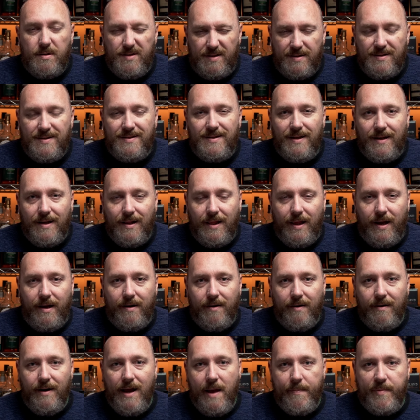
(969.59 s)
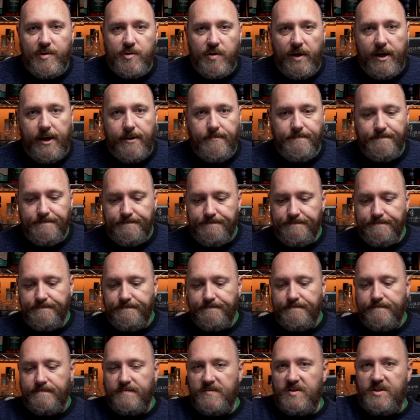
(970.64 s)
See you later. Happy drinking.
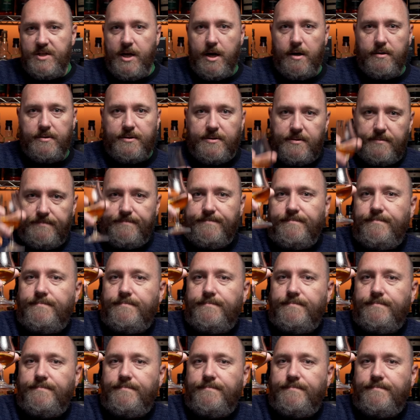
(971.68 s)
Cheers.